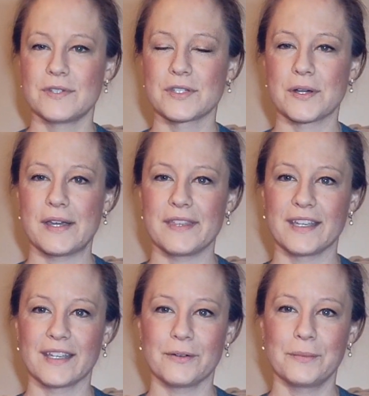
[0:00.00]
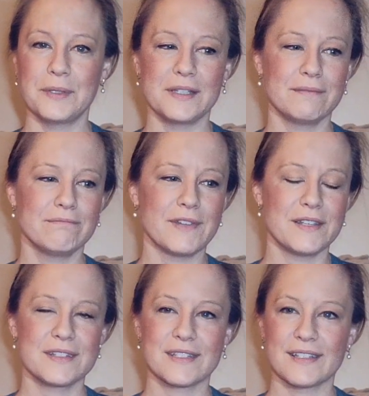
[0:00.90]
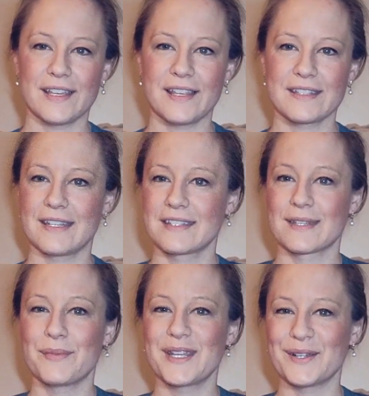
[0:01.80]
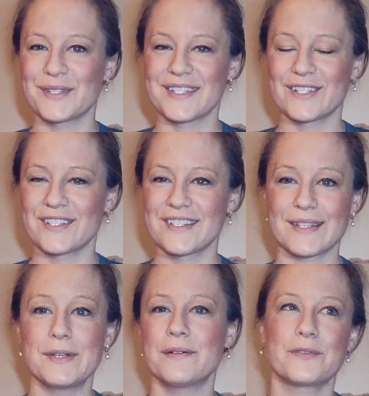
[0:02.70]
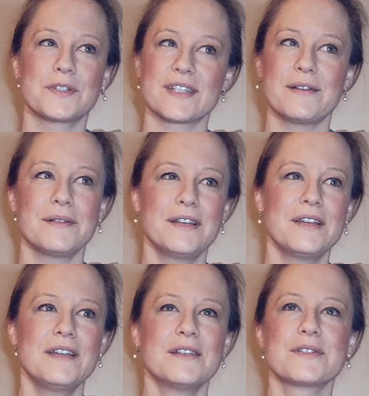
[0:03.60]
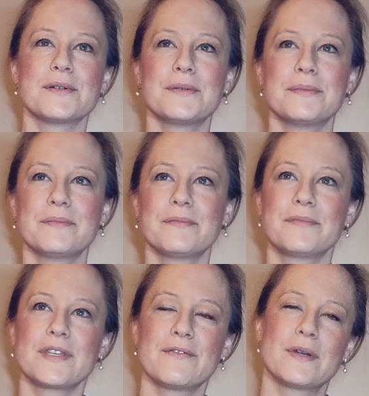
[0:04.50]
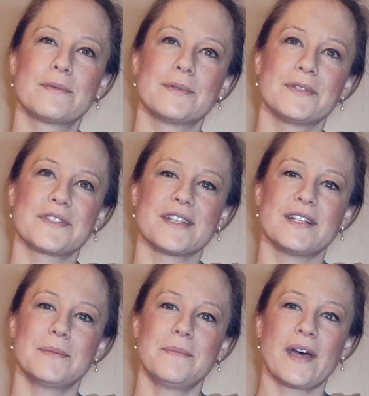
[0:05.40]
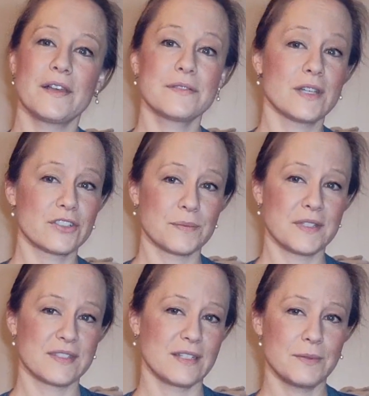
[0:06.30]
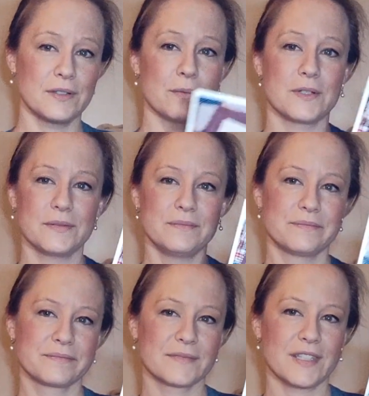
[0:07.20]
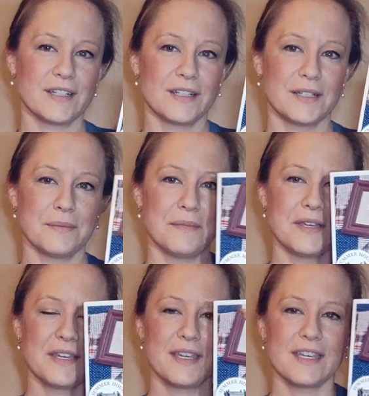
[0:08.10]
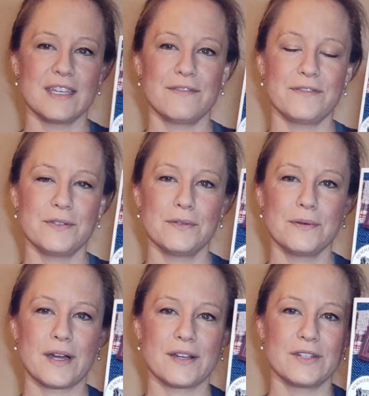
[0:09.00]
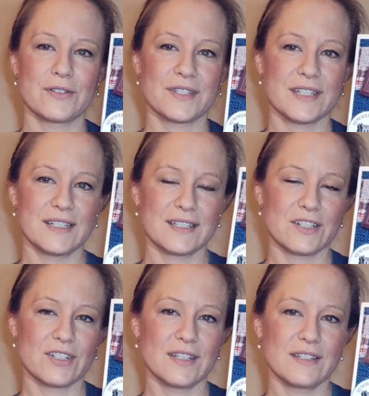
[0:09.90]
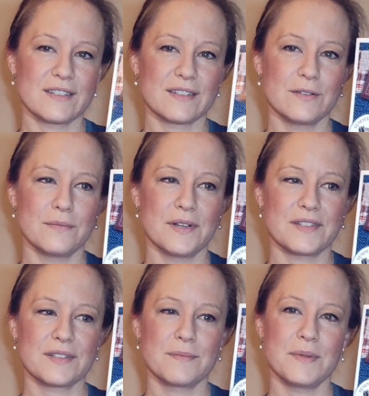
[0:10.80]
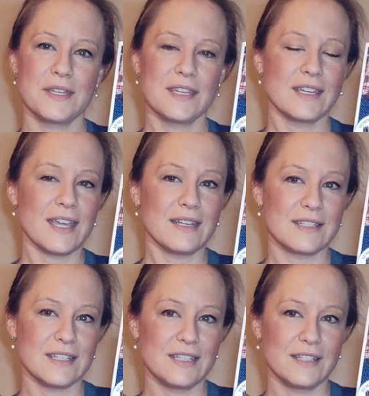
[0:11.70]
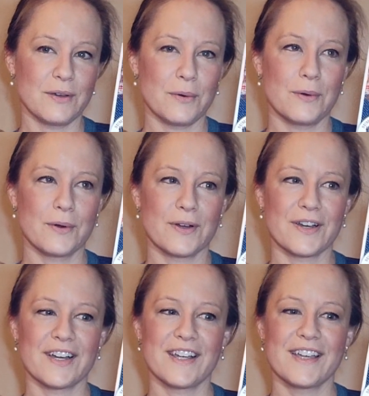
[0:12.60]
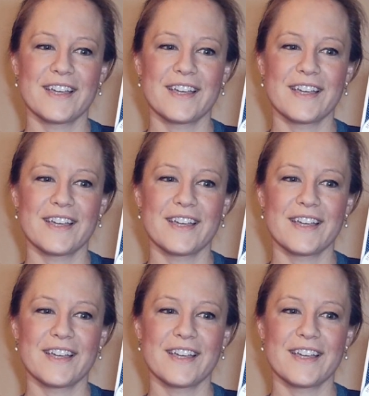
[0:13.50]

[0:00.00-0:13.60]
so I think it would be nice to let somebody else stitch this. I mean, of course, so the giveaway rules. I'll ship this anywhere in the world. If you are interested in stitching this, you must be 18 or